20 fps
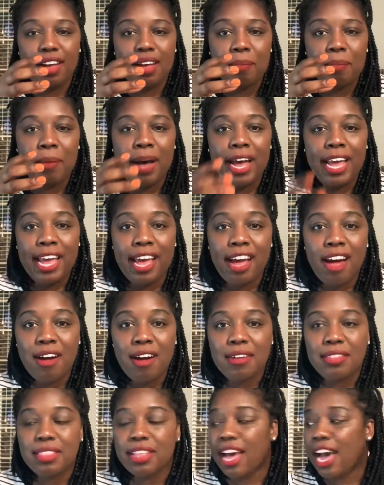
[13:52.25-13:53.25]
my
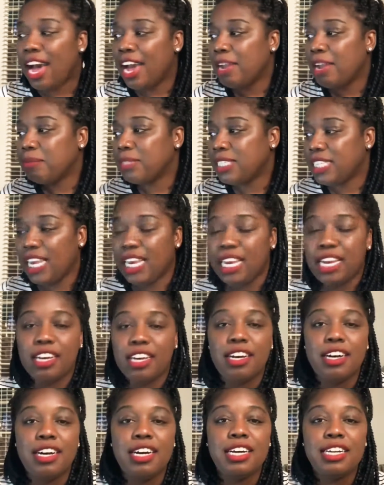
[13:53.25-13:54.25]
health, I'm taking
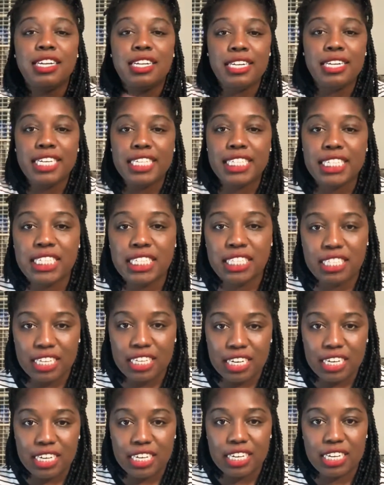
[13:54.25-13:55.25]
a
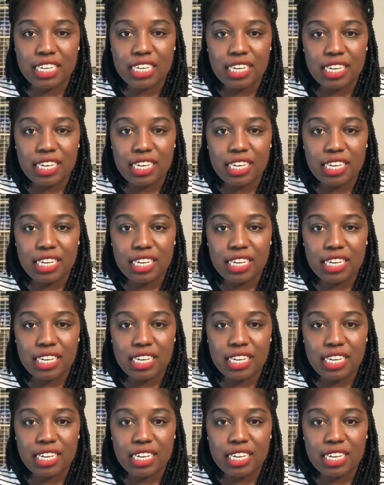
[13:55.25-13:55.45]
holistic